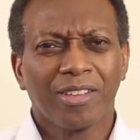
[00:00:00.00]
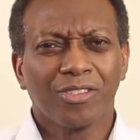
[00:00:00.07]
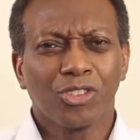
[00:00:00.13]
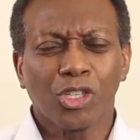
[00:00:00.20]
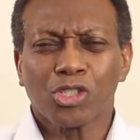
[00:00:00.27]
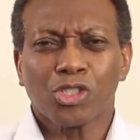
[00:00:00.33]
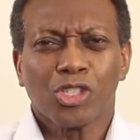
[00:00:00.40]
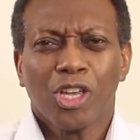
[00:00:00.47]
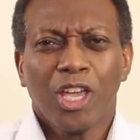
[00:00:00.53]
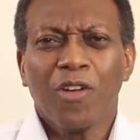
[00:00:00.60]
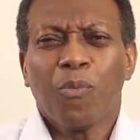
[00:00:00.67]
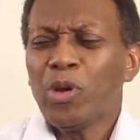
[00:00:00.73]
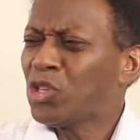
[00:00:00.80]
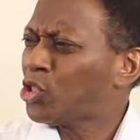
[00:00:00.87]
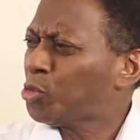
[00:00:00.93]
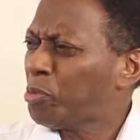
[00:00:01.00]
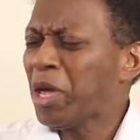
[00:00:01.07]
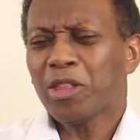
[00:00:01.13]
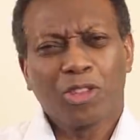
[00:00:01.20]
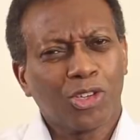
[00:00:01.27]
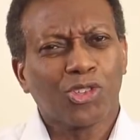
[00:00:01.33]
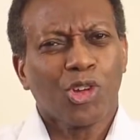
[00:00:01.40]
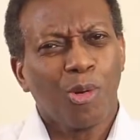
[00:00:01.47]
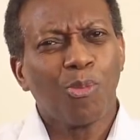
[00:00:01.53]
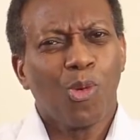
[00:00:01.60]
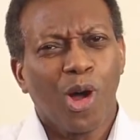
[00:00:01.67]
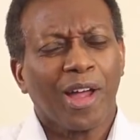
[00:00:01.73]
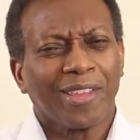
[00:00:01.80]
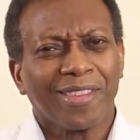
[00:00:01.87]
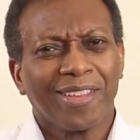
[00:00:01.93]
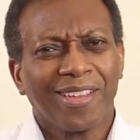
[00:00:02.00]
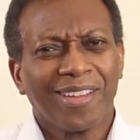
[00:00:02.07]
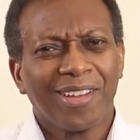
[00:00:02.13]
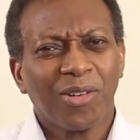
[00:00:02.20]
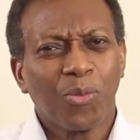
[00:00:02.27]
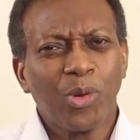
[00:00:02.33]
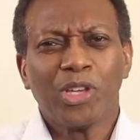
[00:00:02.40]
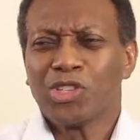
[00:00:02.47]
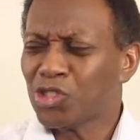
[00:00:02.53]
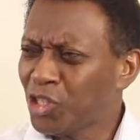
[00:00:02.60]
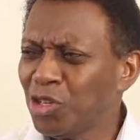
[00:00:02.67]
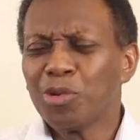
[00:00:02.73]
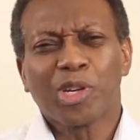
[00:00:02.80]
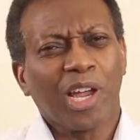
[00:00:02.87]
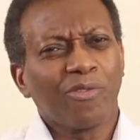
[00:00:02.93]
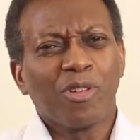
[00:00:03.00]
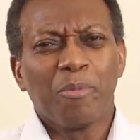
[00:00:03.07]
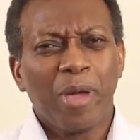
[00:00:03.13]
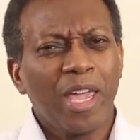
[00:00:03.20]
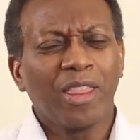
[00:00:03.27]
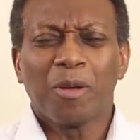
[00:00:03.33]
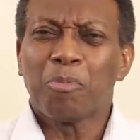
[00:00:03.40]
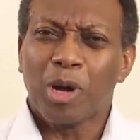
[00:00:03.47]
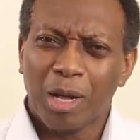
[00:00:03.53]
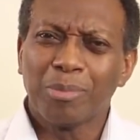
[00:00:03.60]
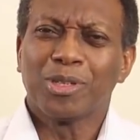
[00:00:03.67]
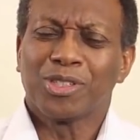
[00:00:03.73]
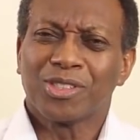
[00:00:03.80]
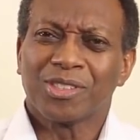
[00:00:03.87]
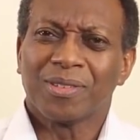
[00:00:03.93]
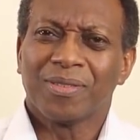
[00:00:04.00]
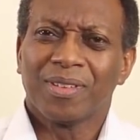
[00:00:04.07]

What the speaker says: Just if we speak to someone, we still can remain a publisher.